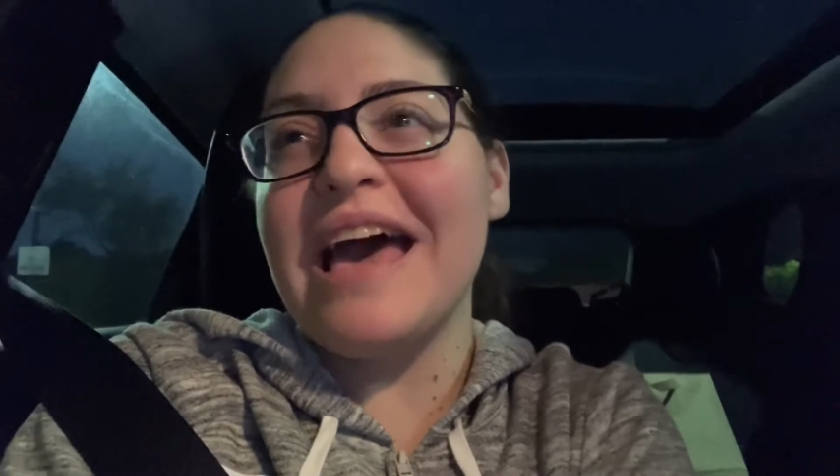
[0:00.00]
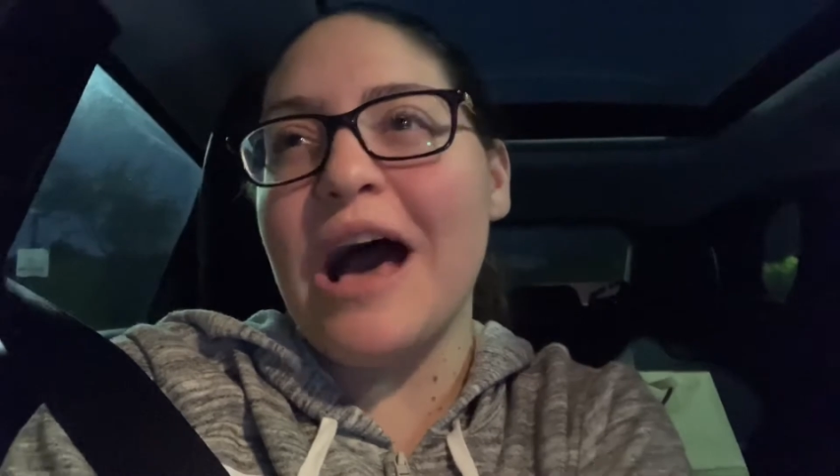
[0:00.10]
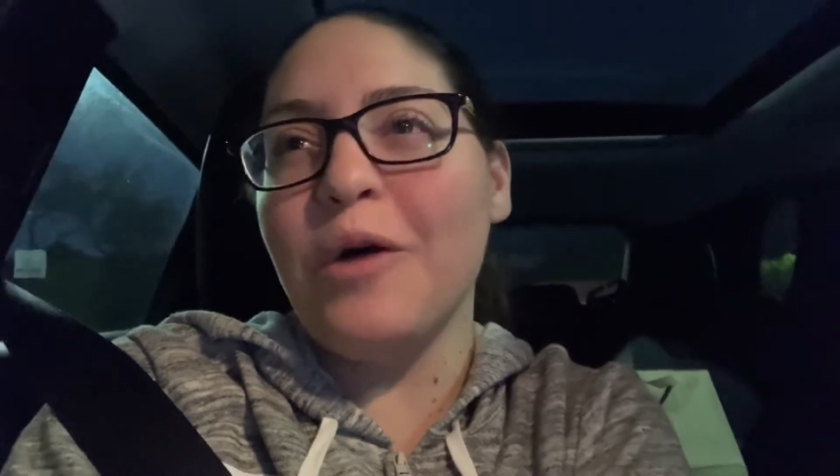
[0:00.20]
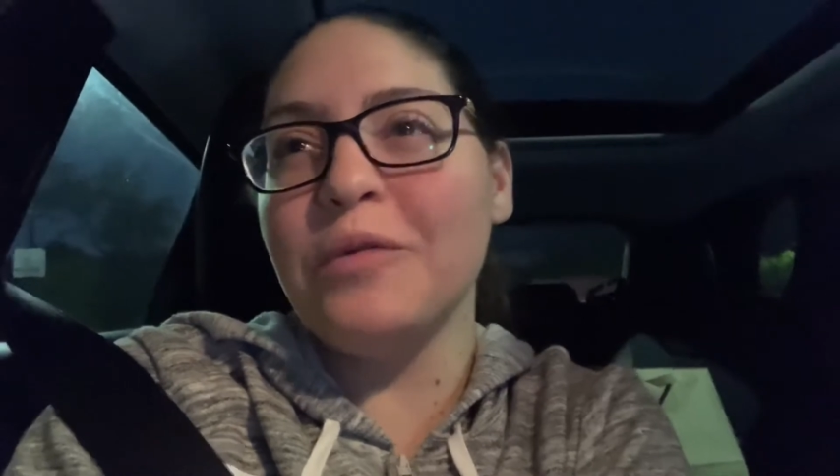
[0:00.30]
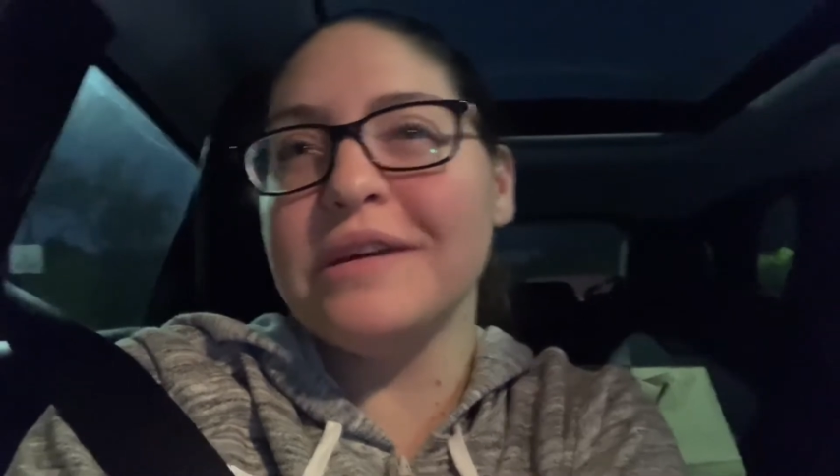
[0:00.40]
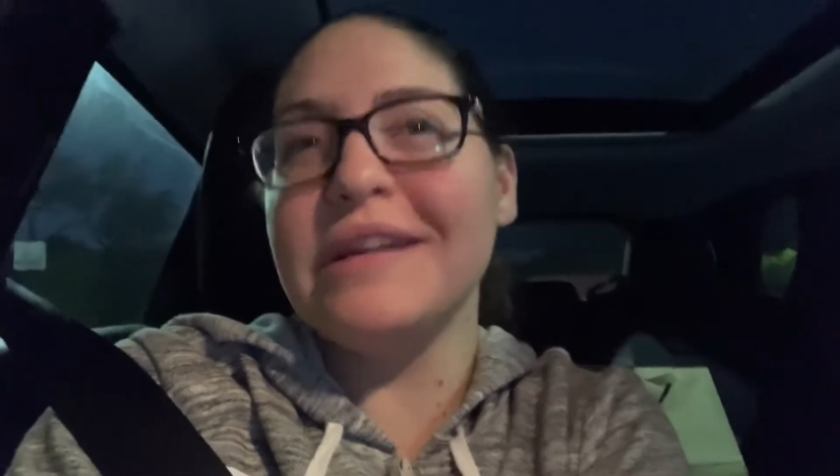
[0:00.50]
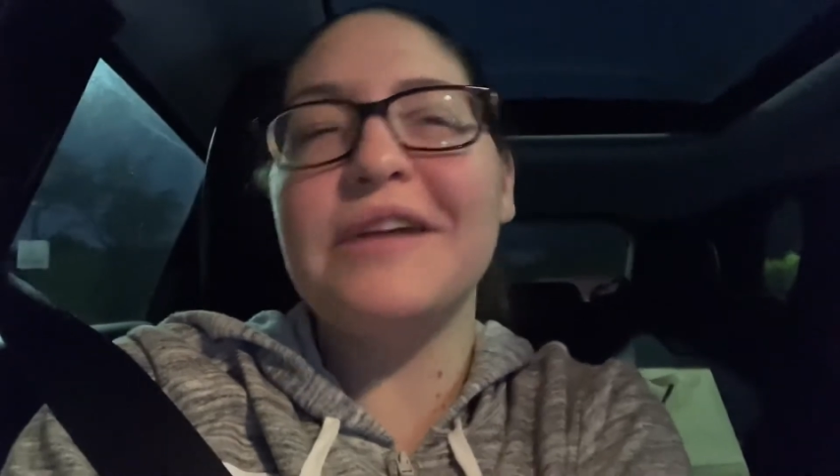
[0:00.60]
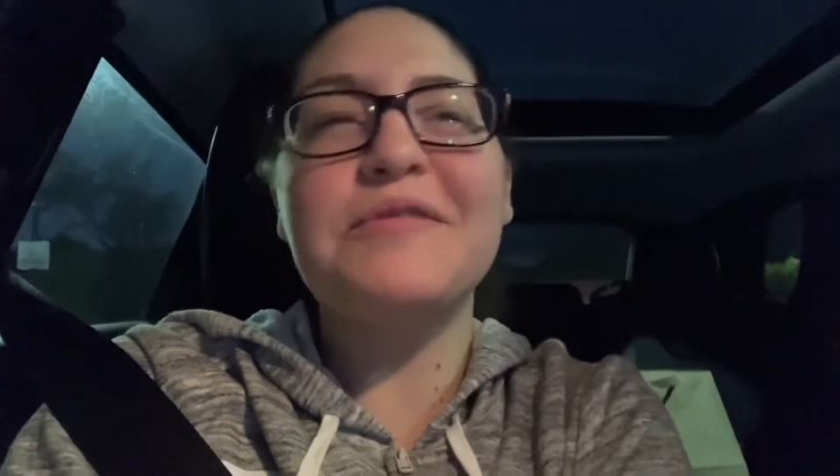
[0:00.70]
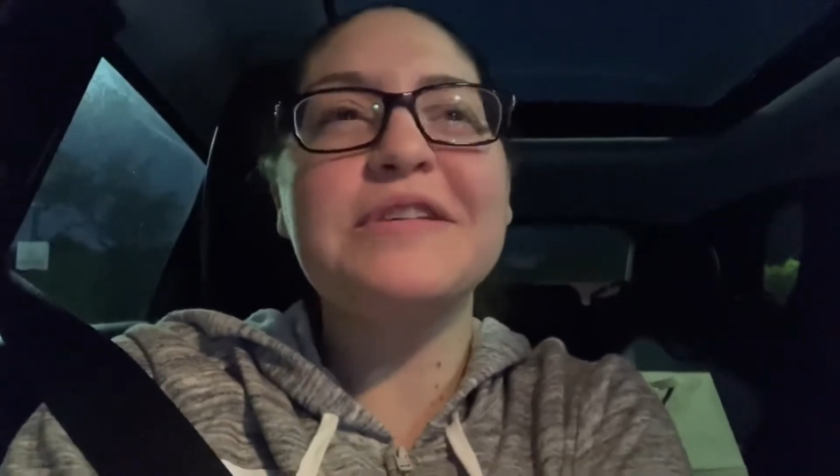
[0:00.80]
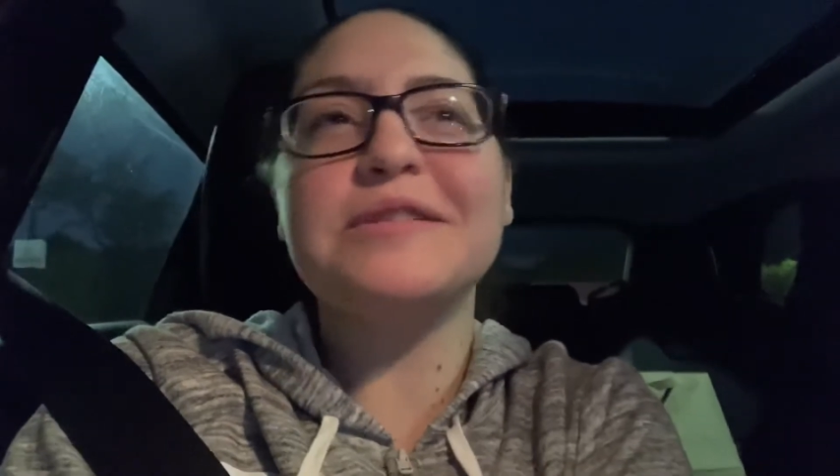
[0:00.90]
outlet,
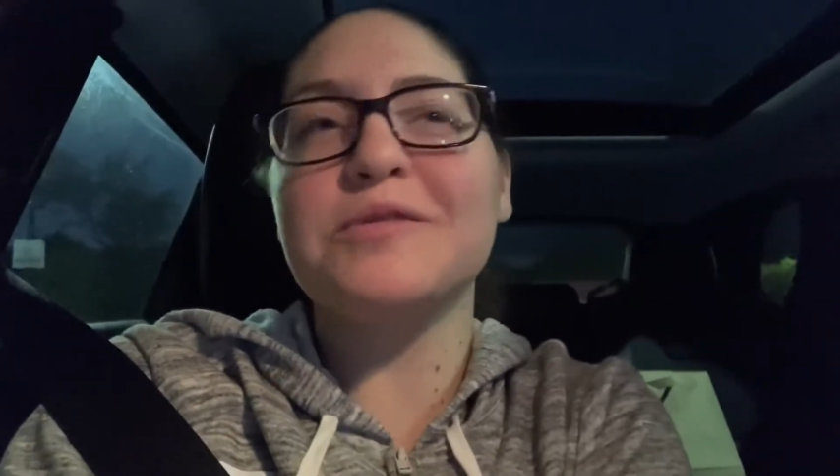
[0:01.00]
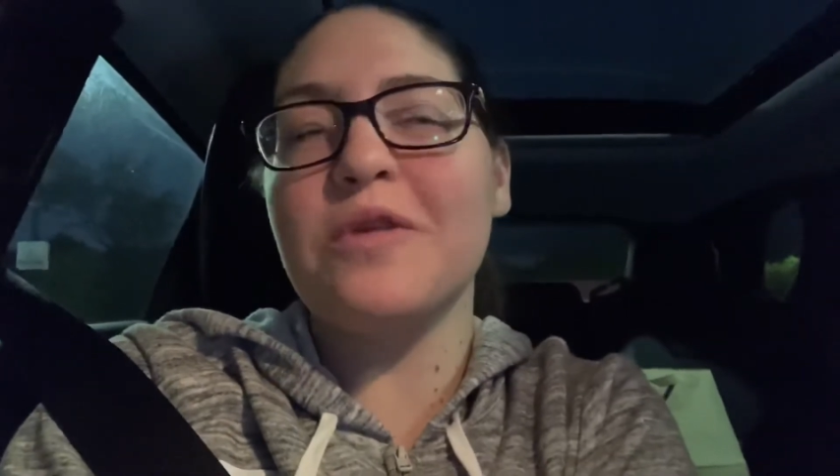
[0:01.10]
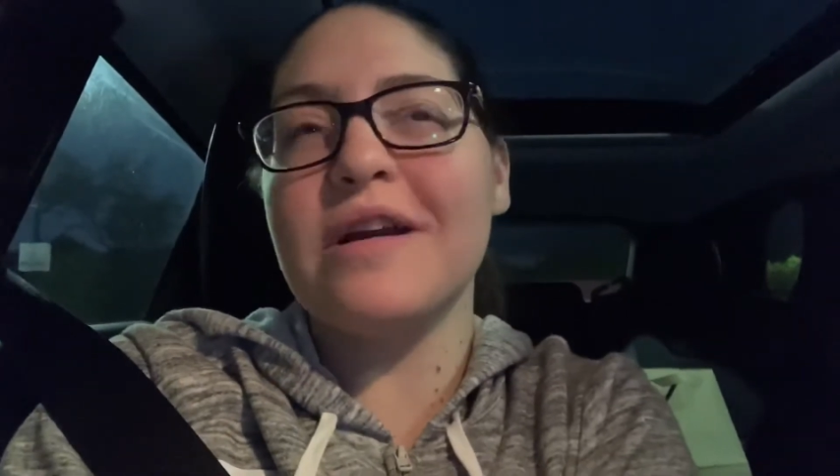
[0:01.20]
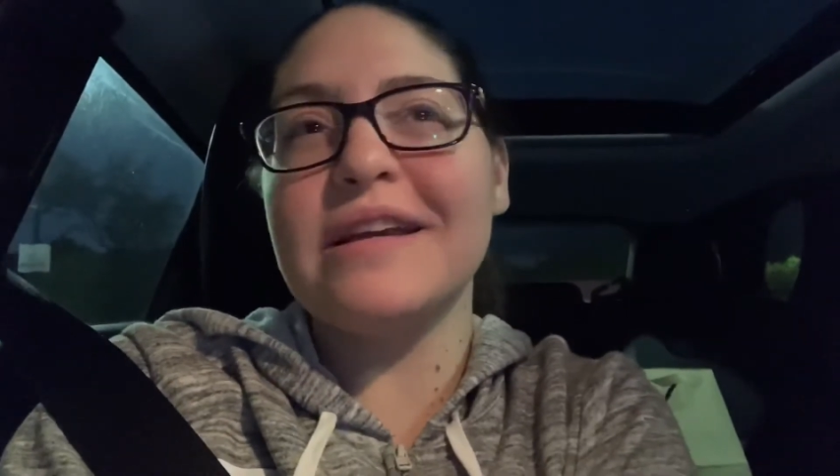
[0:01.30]
every store.